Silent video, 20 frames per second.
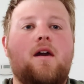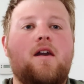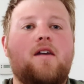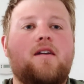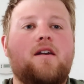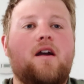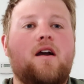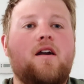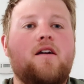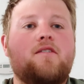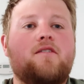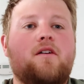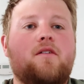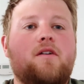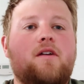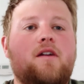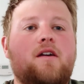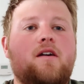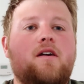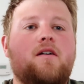Hey guys,
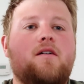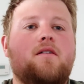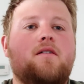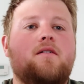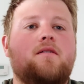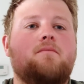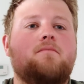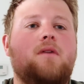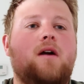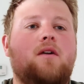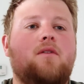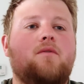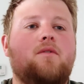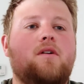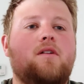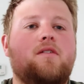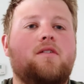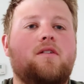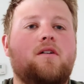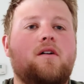Harry here, back
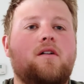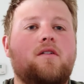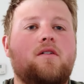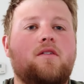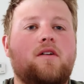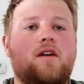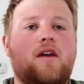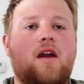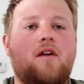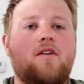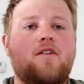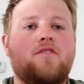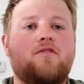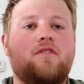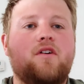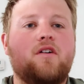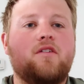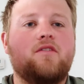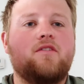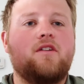with another garage
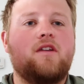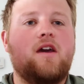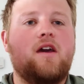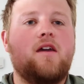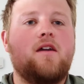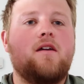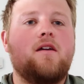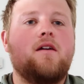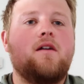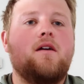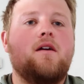vlog today.